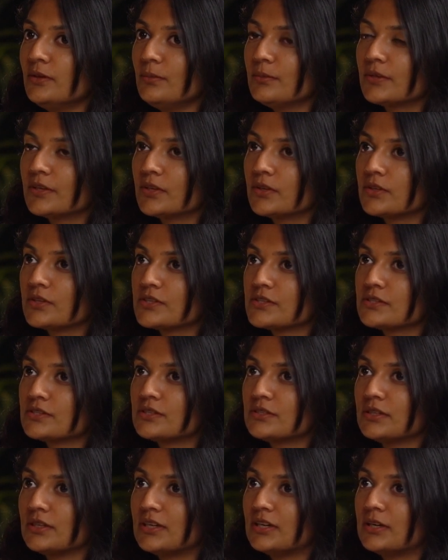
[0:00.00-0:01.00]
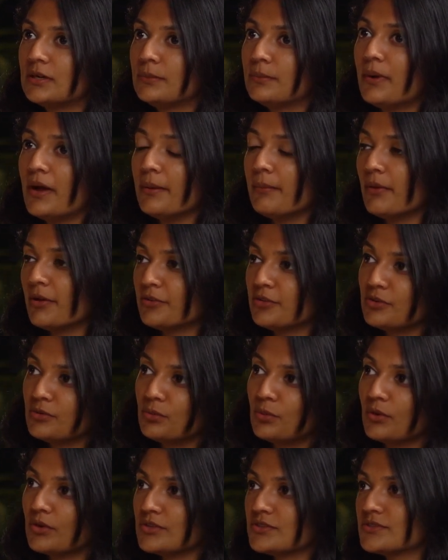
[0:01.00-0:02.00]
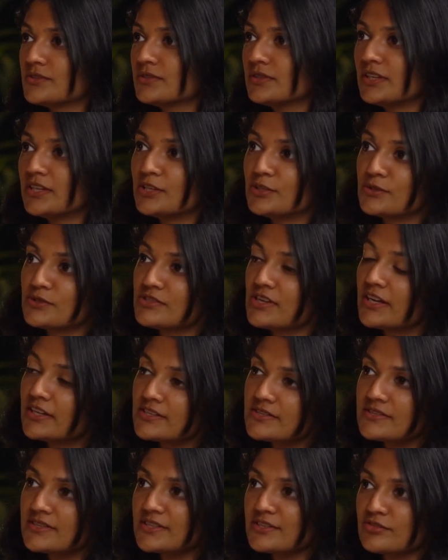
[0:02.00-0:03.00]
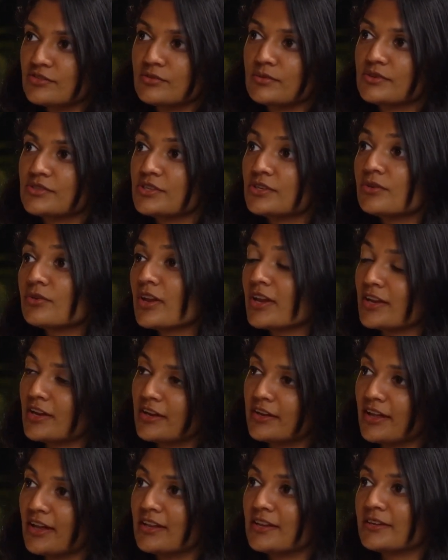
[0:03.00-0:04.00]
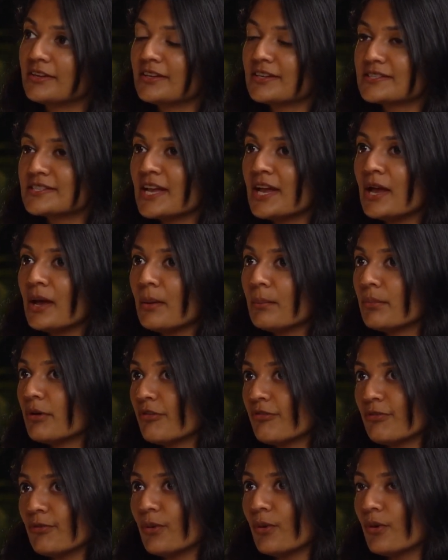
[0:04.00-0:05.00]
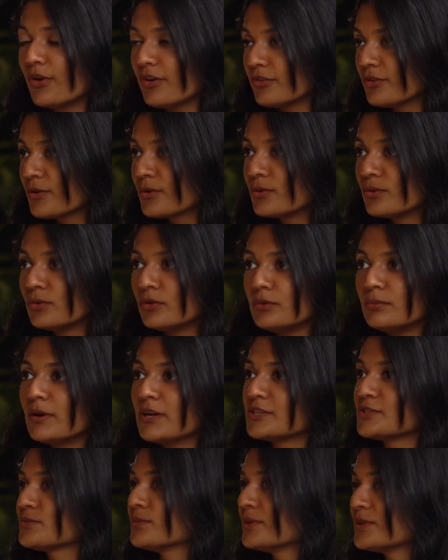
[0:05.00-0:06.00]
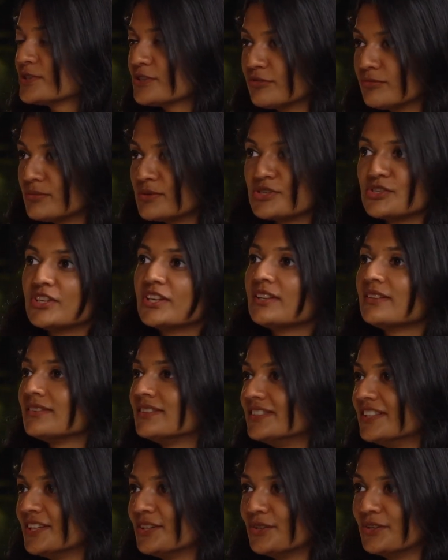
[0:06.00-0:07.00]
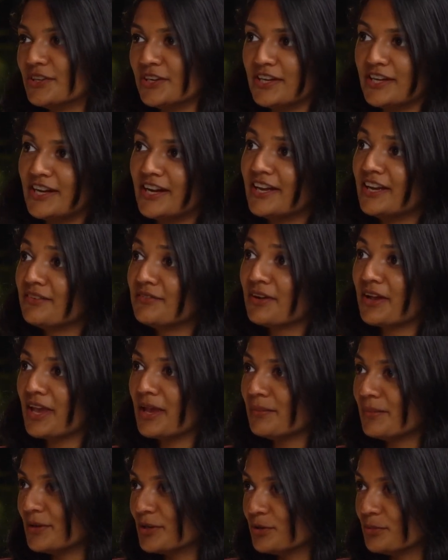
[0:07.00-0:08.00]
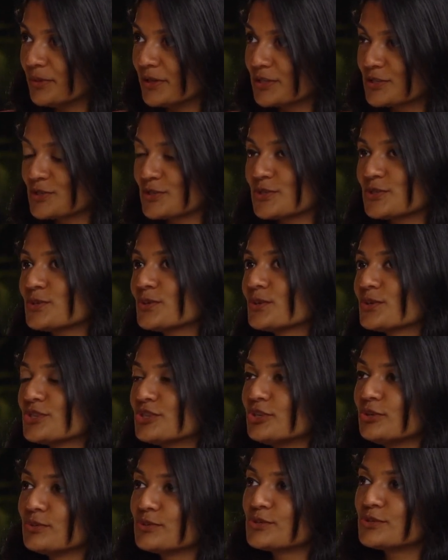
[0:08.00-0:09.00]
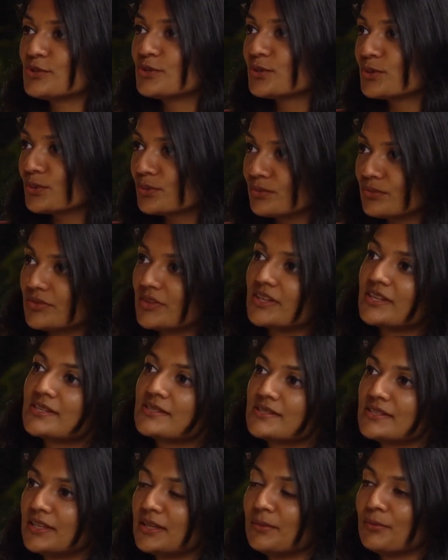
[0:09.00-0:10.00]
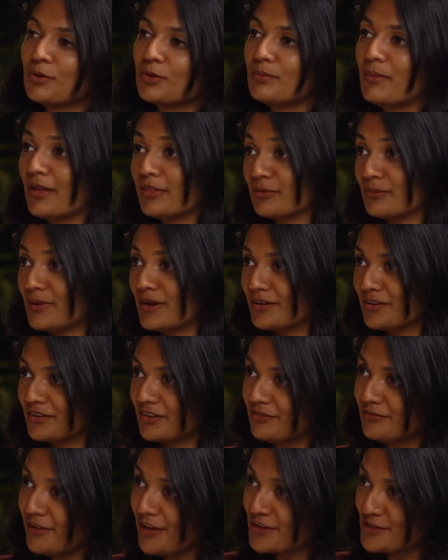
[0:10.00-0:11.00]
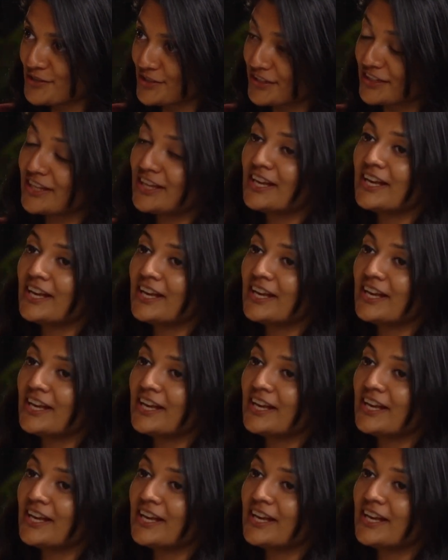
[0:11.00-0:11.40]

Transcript: because my mother was into statistics. She was into data analytics before the cool buzzwords of machine learning or AI ever came into picture. So she used to do things in a more mathematical fashion.